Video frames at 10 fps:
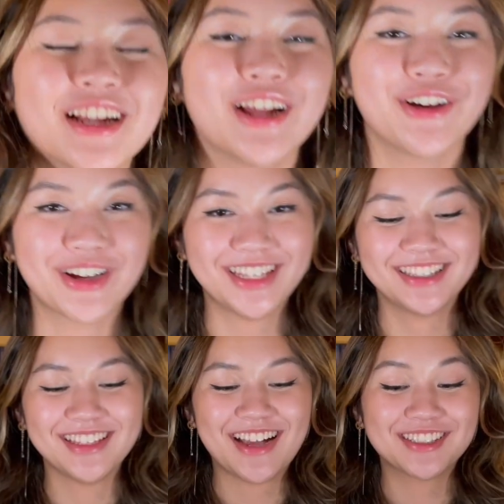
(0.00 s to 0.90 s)
Okay,
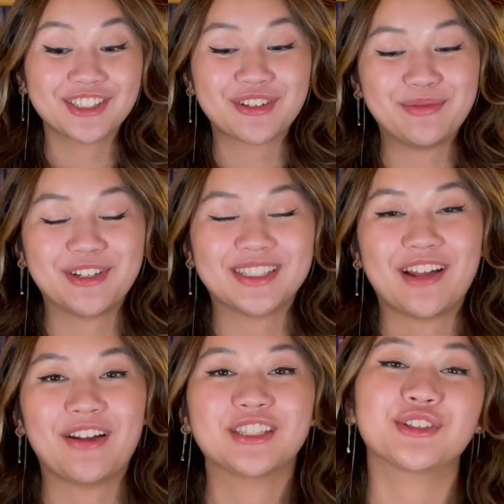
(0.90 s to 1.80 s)
the last 3 books I
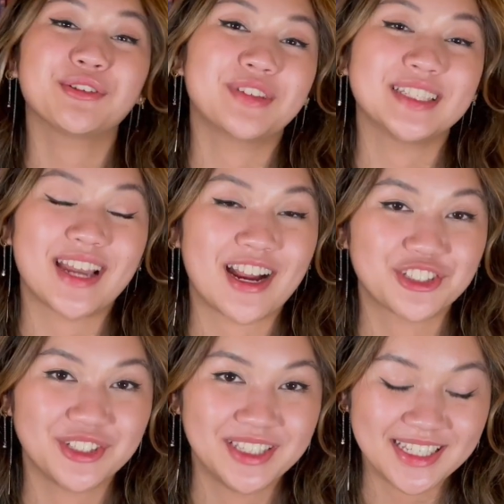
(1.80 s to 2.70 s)
read, 2 of these I
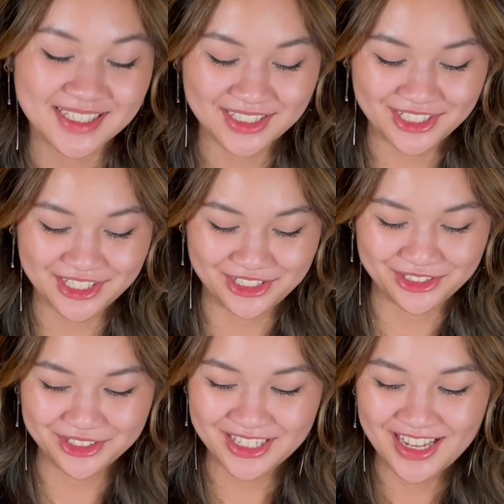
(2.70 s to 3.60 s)
actually listened
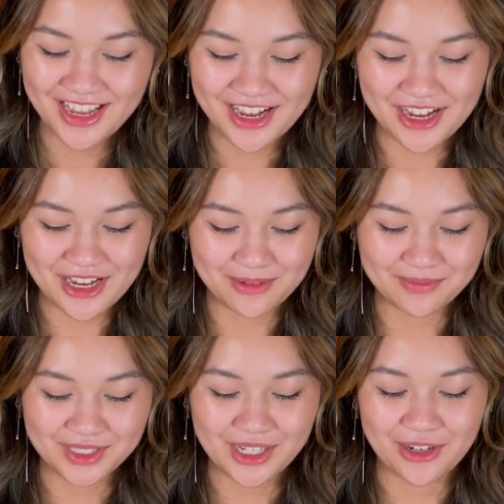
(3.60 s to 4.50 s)
to.
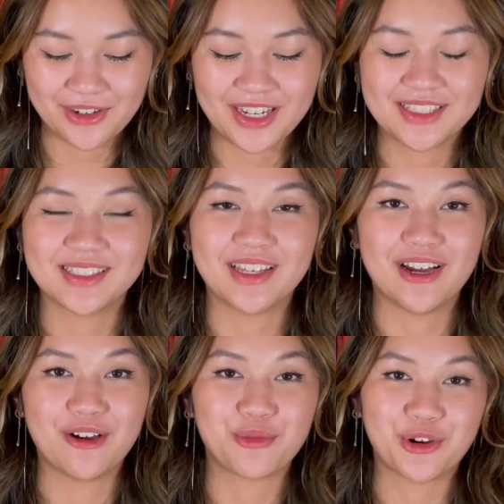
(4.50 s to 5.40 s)
So it's
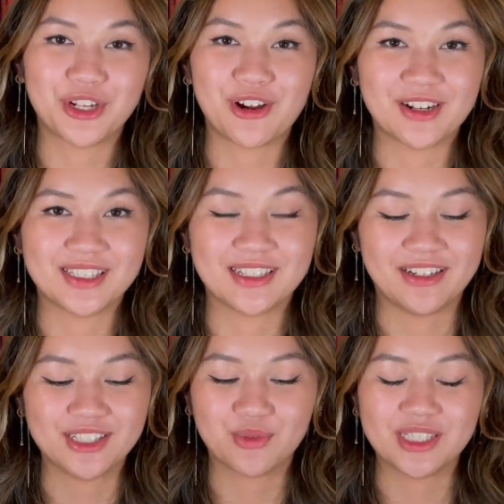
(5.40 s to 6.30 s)
the Broken Heart
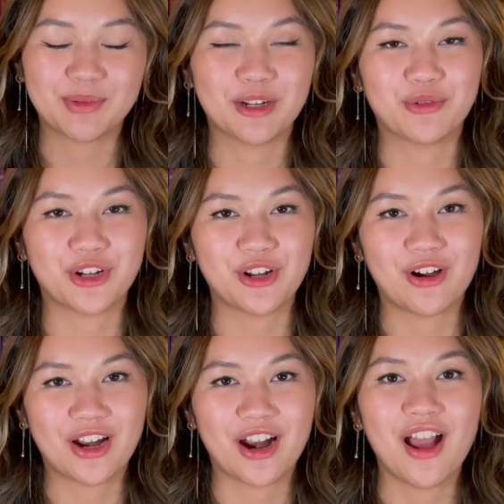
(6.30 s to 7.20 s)
series, Once Upon a Broken
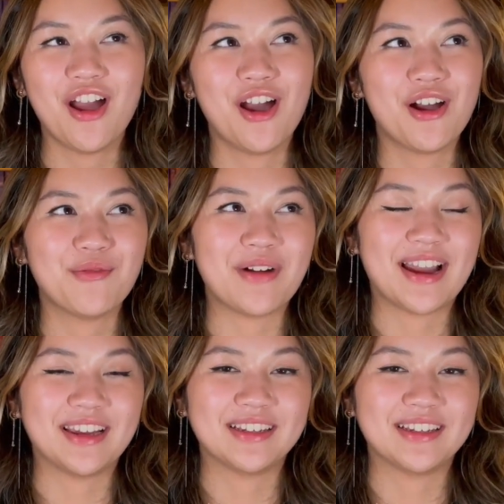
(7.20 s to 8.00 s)
Heart by